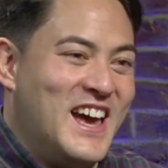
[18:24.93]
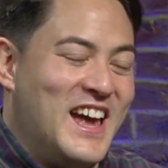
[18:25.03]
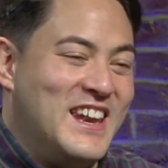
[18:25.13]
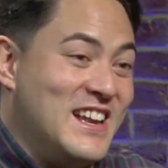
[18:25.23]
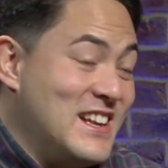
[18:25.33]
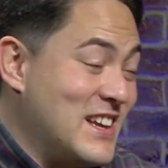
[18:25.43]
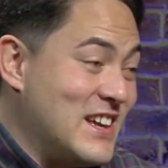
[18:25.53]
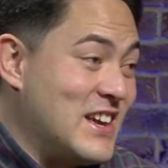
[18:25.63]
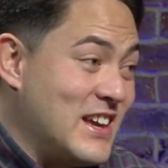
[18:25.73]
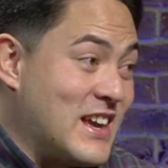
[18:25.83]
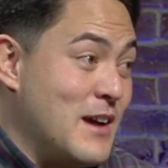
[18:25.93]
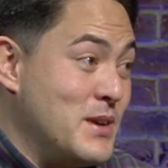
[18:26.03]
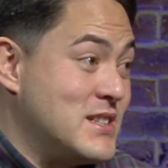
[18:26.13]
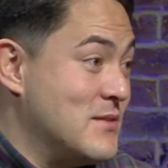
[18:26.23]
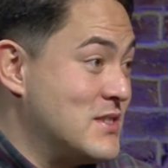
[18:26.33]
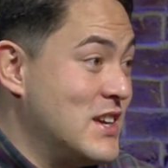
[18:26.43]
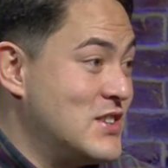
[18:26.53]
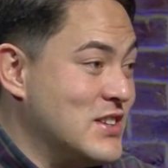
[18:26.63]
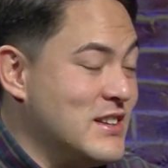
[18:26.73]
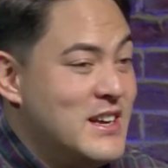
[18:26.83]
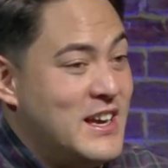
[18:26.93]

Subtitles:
And it can be a temptation.